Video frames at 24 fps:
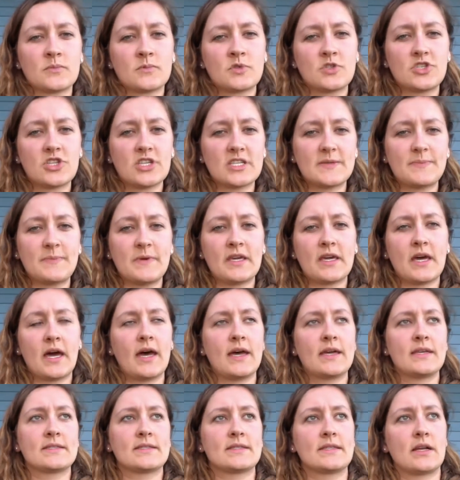Just
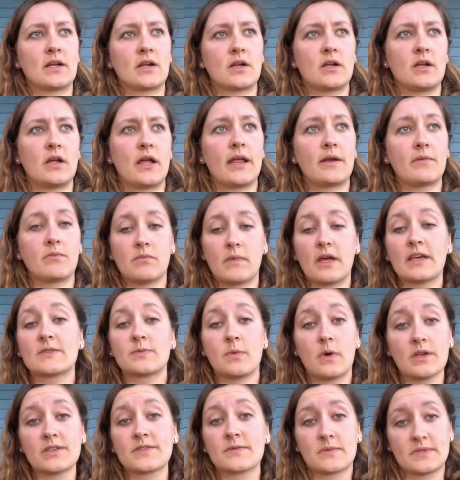because and as
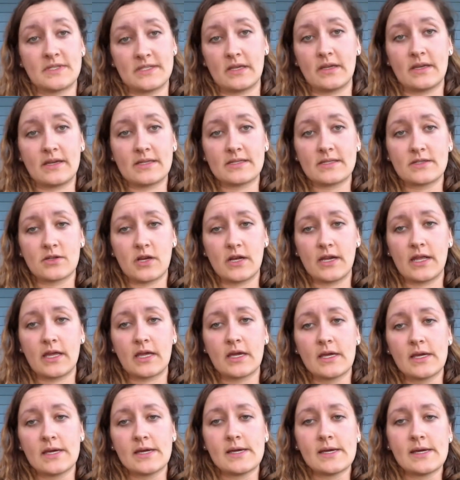well as resilience training.
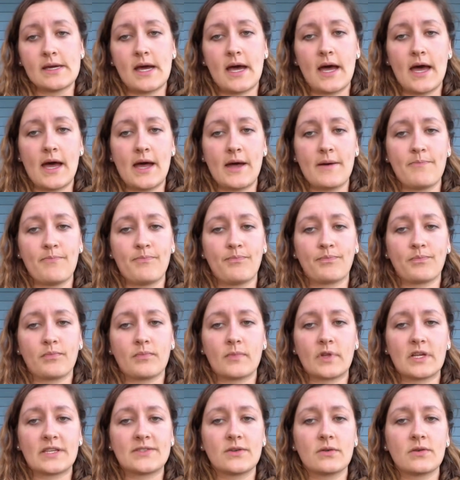
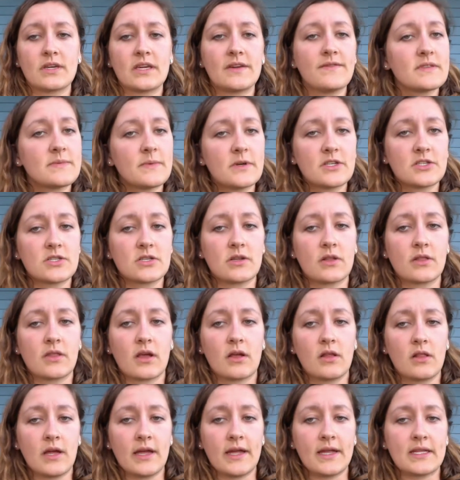So give the
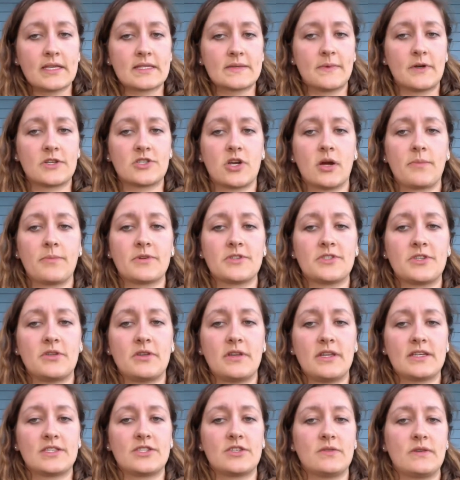client as much
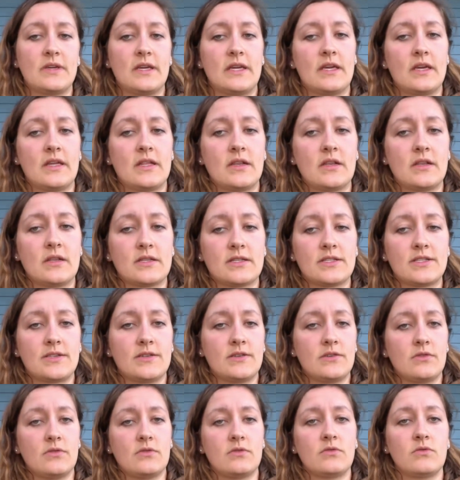opportunity as you can
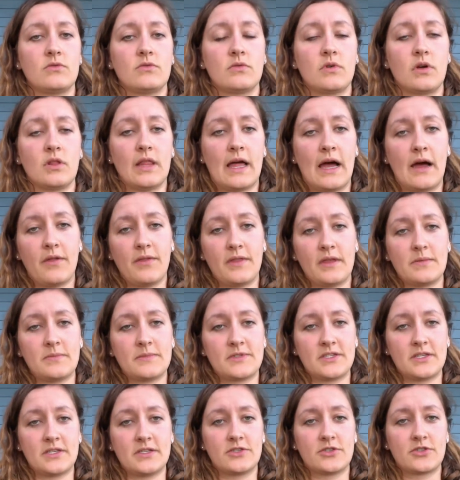to allow them
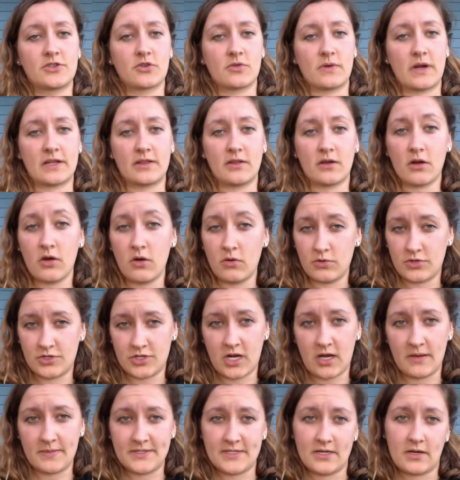to direct their own
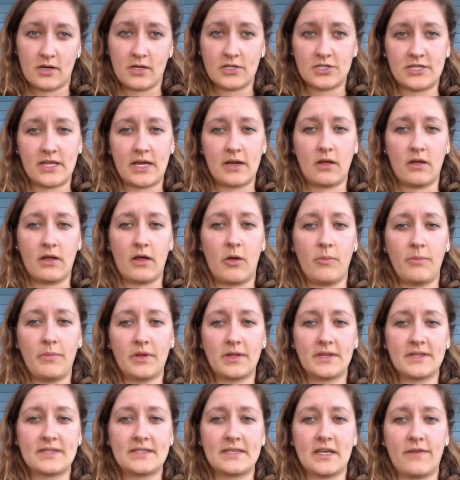job search. That'll help
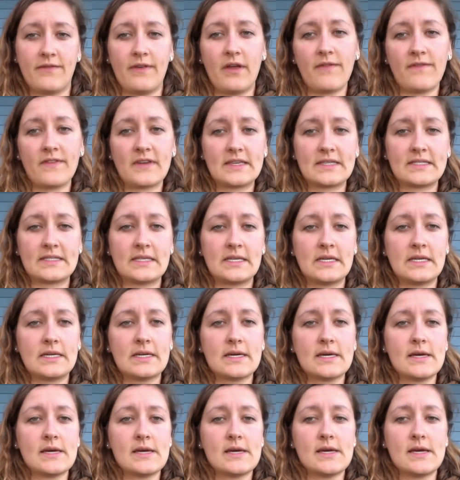build self-efficacy,
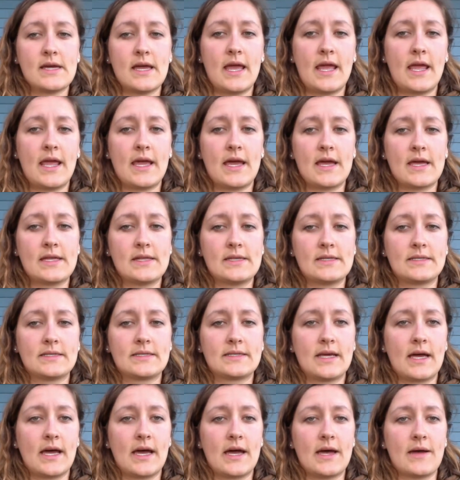and
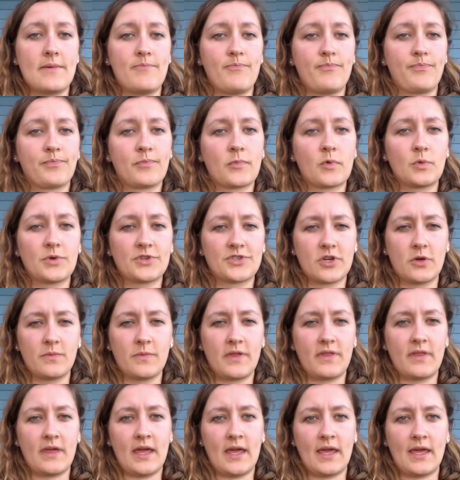we'll show them
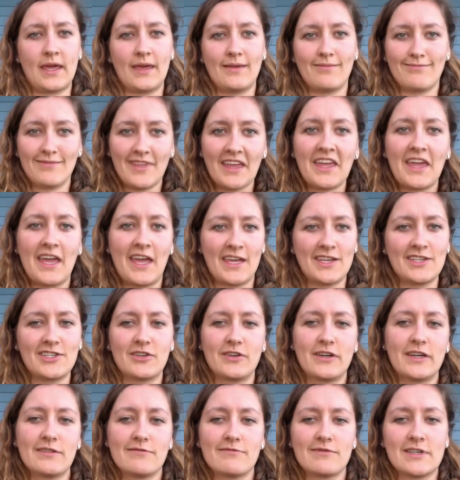that they can do
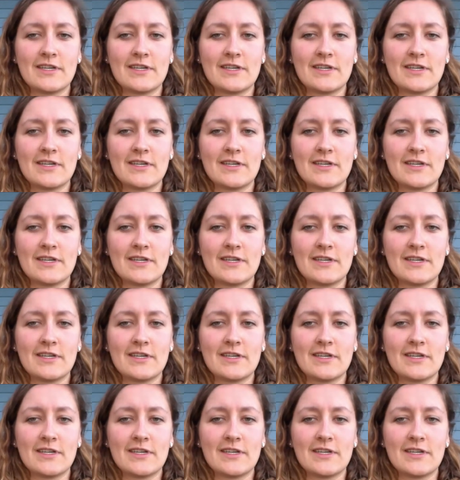it.